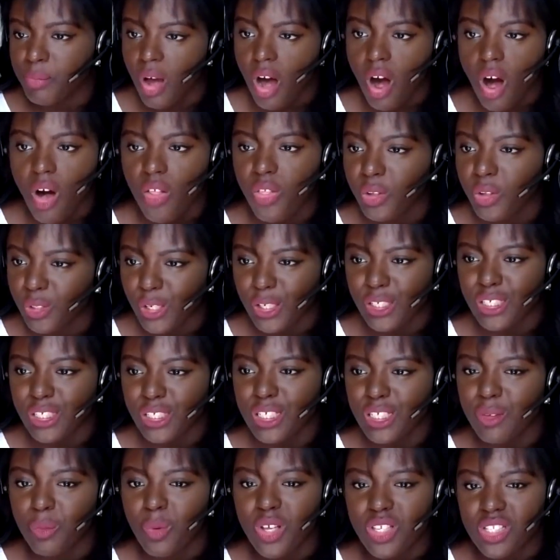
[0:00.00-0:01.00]
all the
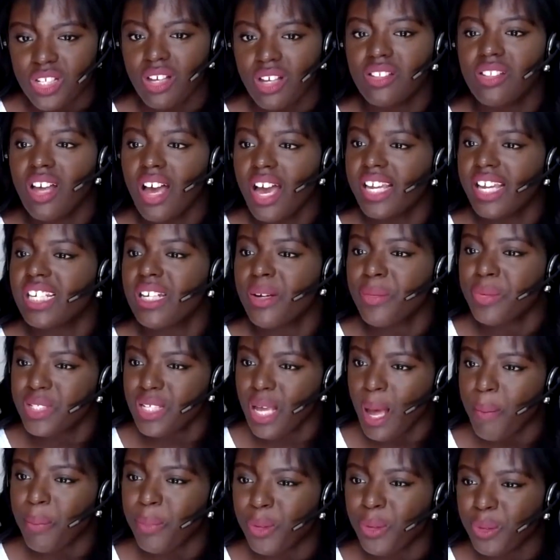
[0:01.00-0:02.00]
learning was online and it was
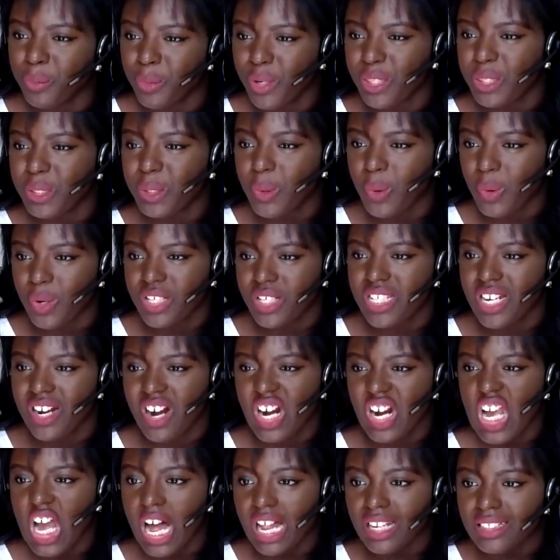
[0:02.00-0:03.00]
coupled with
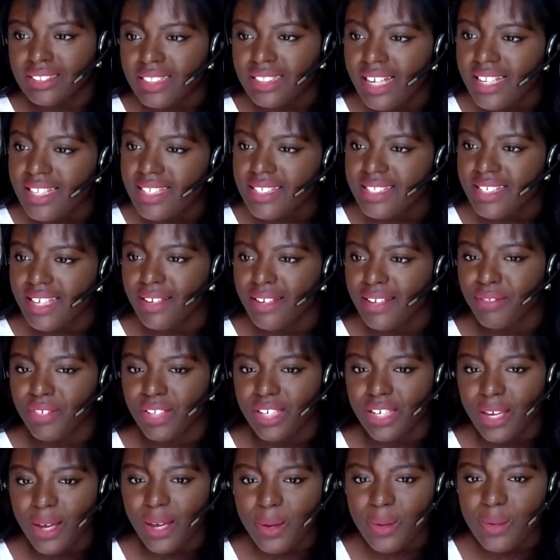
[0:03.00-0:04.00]
Coursera content and
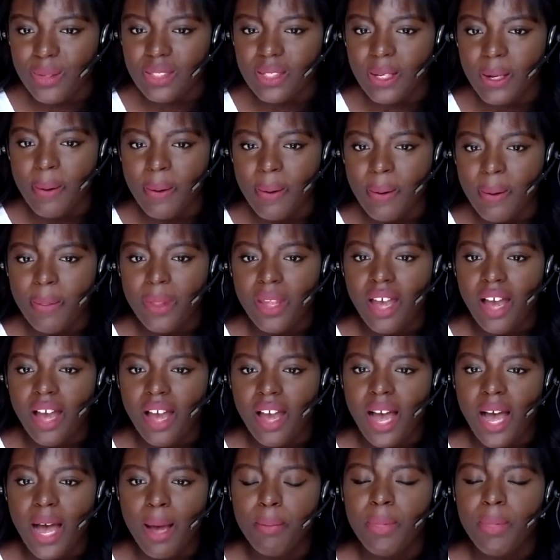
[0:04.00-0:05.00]
videos.
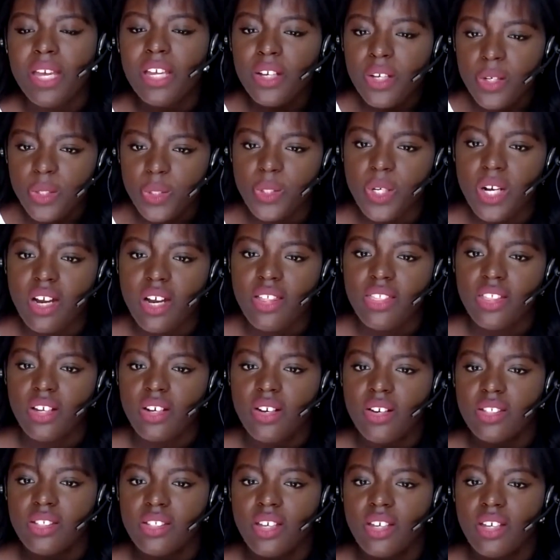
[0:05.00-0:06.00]
But in Coursera,
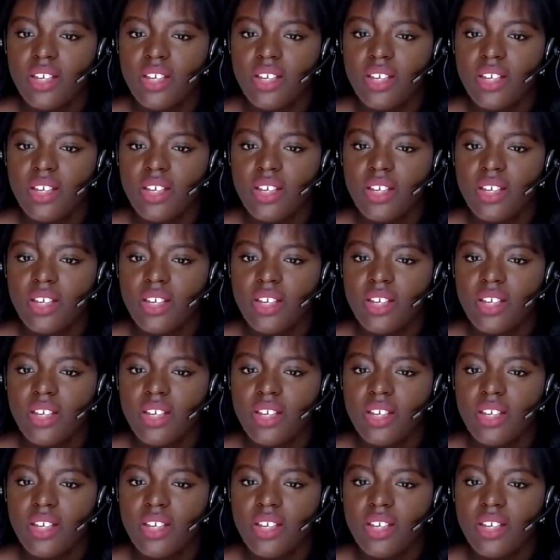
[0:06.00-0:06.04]
there's